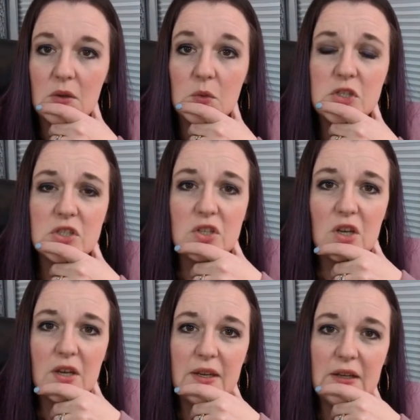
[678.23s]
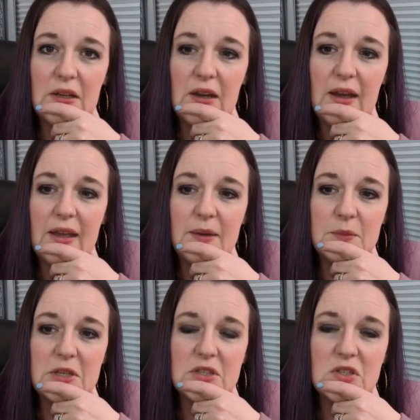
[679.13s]
Which is good. I
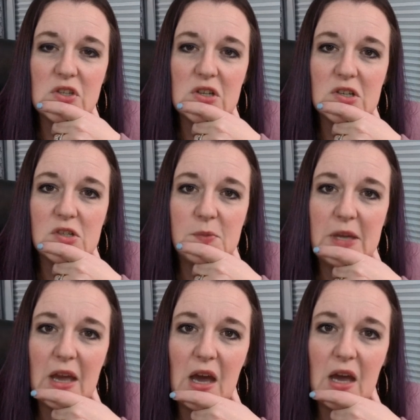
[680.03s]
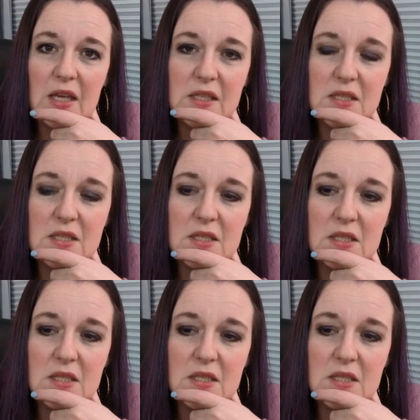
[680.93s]
am concerned because,